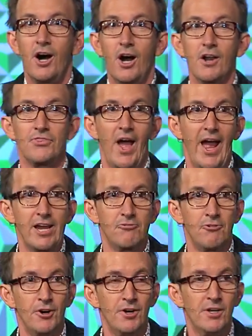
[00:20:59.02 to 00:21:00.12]
are
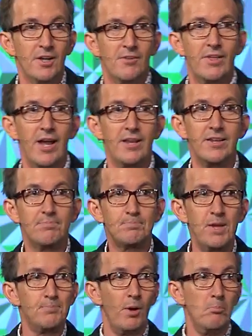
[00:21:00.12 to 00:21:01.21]
thankful that
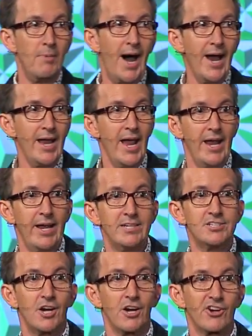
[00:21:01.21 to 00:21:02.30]
people my
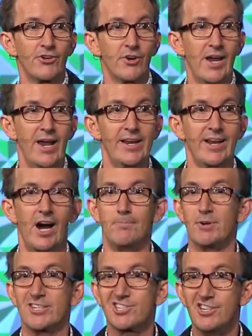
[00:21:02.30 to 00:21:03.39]
age are creating
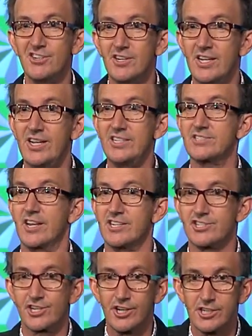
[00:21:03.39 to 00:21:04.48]
opportunities and a
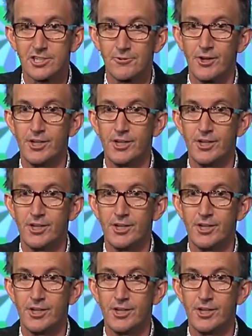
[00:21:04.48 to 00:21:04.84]
church for